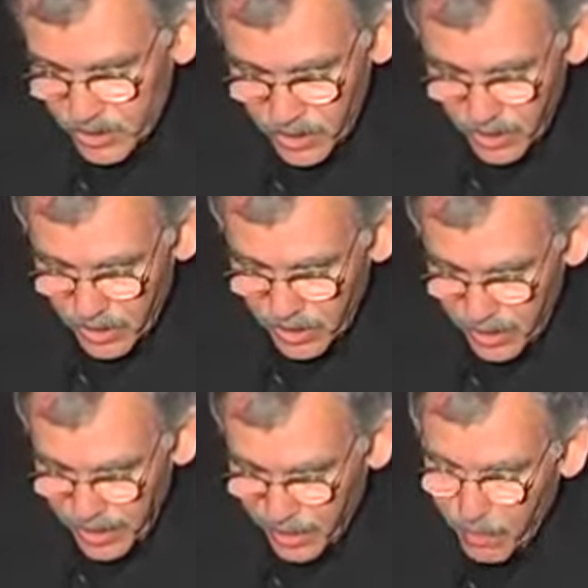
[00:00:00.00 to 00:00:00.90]

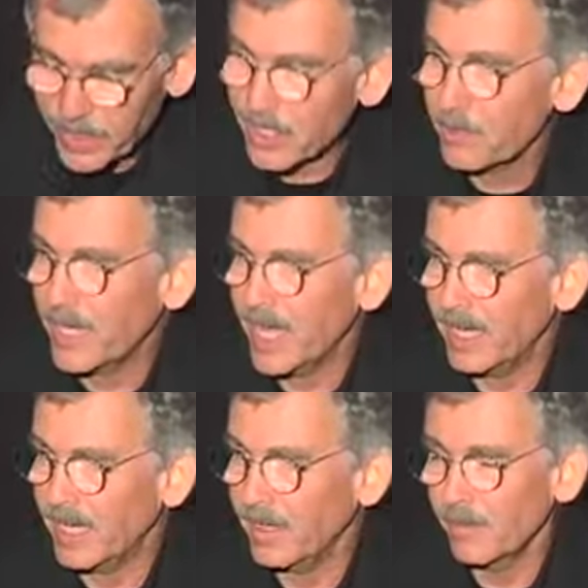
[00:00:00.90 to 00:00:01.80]
Jagunda Airbus
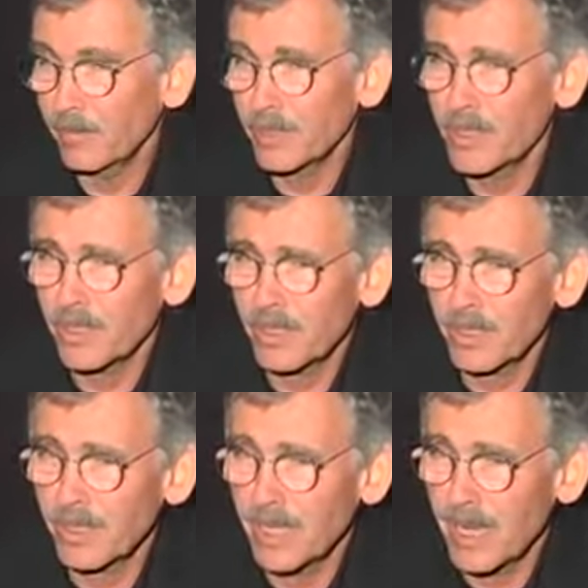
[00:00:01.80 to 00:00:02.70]
380, which
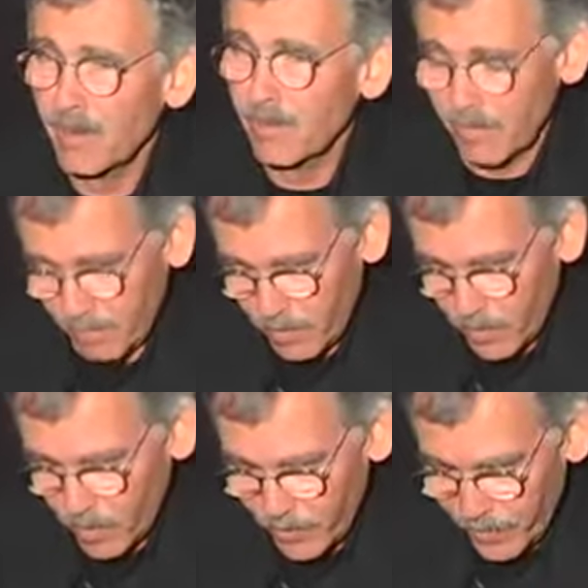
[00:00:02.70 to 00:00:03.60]
is now will
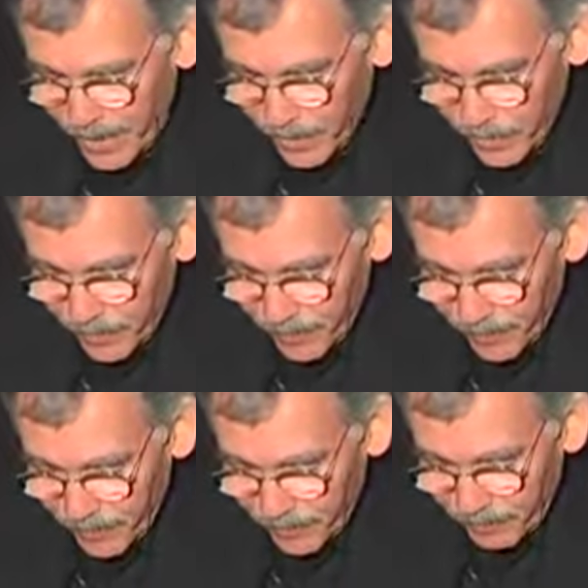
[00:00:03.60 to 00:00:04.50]
hold the record.
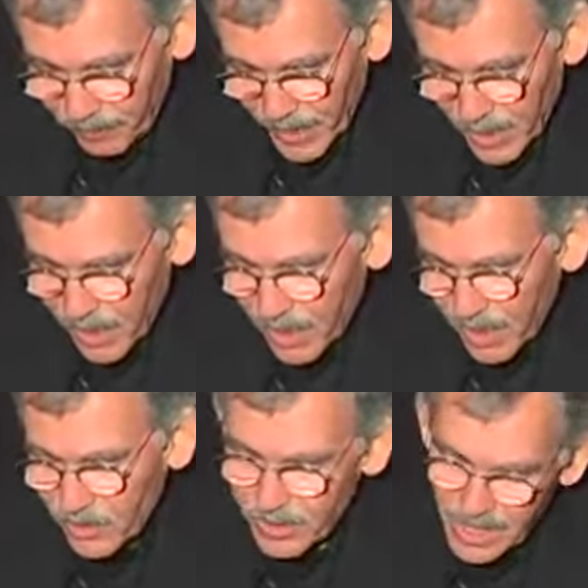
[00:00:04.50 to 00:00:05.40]

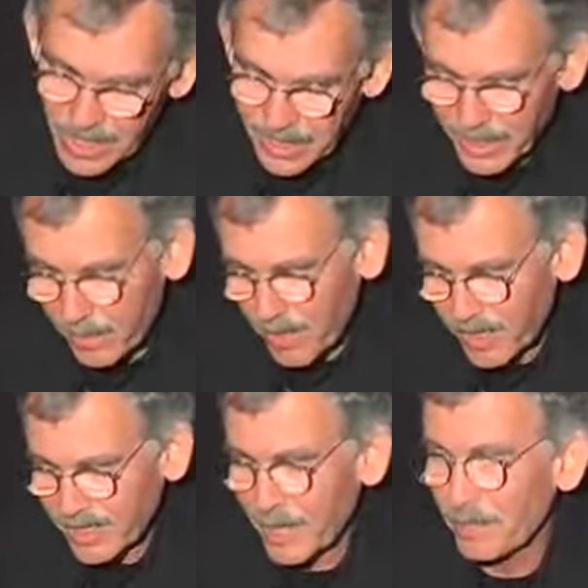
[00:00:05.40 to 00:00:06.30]
So it's kind of like the
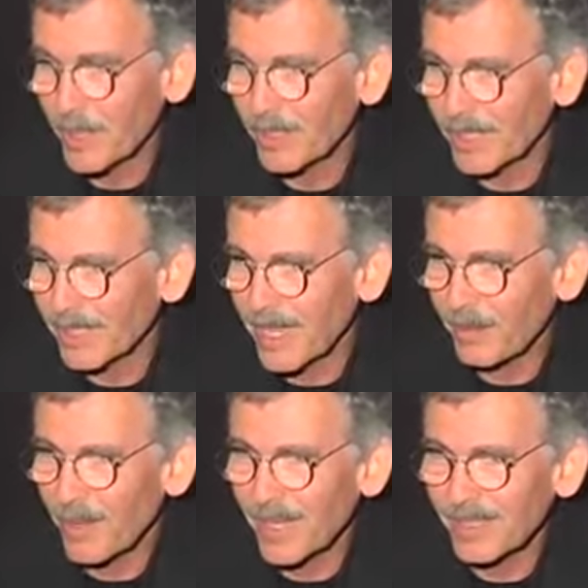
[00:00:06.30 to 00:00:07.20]
Empire State Building in
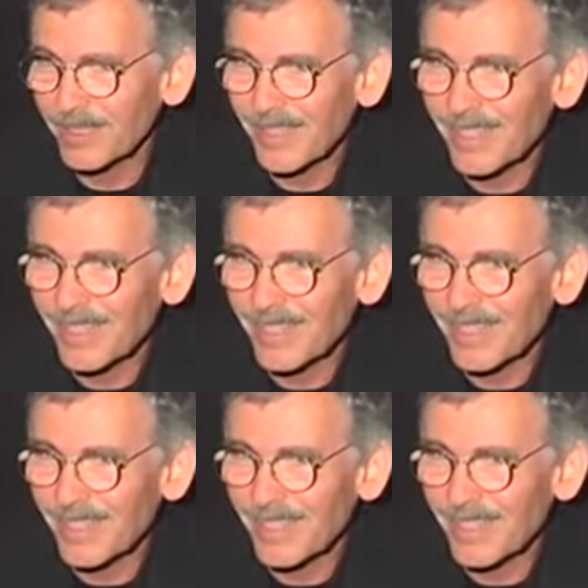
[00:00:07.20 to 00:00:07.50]
that way.